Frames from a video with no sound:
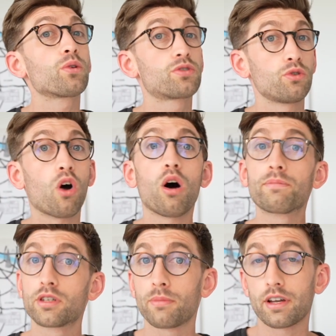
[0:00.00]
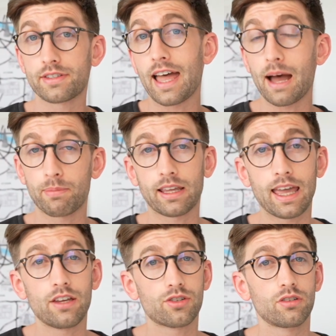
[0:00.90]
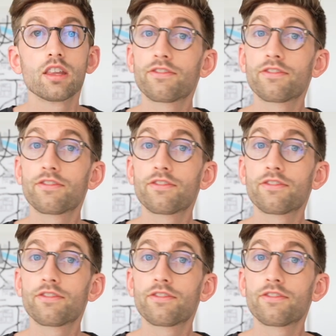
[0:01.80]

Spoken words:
to optimize their application.